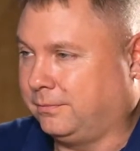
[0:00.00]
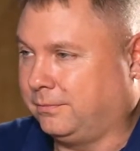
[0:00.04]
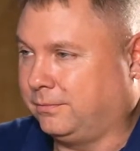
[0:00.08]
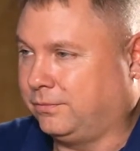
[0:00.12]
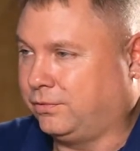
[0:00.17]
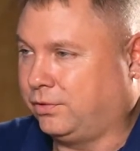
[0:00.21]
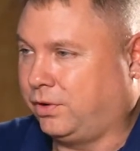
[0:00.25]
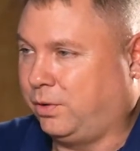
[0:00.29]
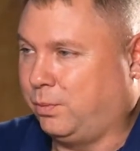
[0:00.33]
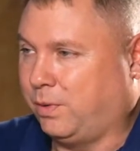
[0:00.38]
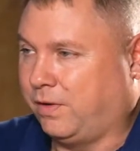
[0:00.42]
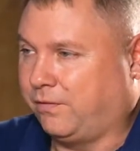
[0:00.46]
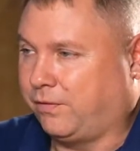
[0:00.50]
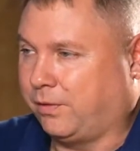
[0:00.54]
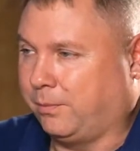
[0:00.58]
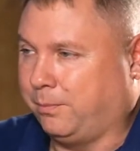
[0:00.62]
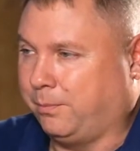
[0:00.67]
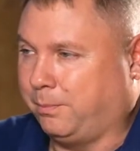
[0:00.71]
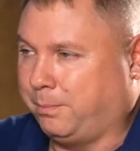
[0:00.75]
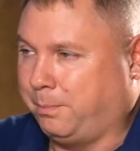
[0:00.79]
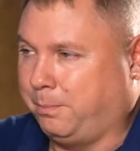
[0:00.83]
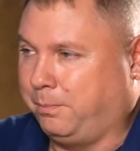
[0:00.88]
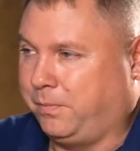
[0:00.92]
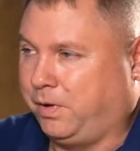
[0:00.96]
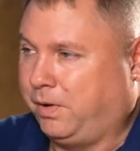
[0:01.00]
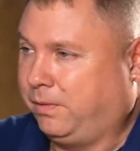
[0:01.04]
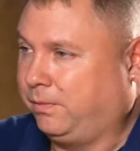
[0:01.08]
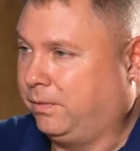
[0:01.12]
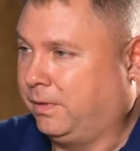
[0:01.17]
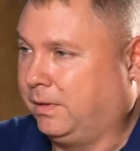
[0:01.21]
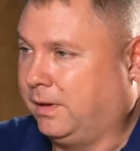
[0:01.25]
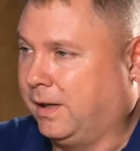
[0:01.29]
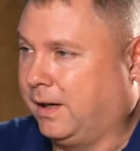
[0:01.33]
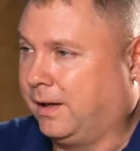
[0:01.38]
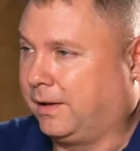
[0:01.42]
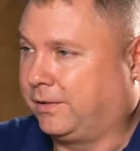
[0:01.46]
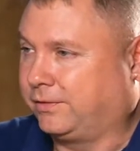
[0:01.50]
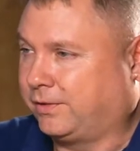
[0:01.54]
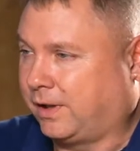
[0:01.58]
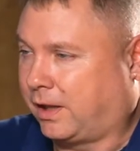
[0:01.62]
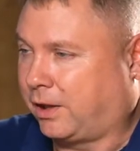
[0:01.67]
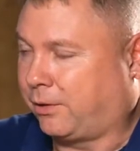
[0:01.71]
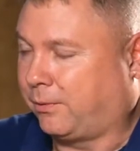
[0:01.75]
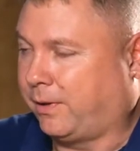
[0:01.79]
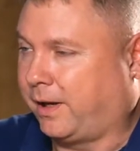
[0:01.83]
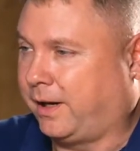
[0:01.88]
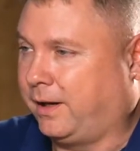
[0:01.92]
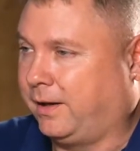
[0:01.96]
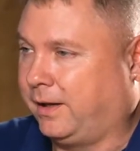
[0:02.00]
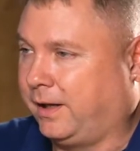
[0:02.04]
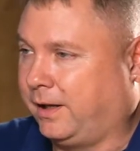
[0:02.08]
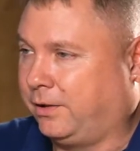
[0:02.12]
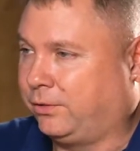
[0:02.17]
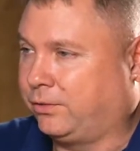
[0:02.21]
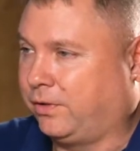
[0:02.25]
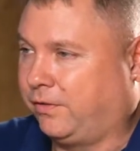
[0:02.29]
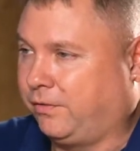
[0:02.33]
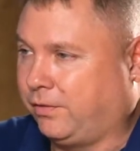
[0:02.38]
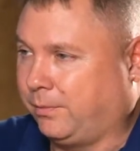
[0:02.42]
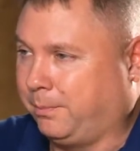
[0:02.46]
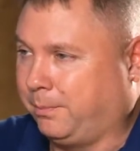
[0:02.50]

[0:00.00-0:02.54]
So you did accelerated entry from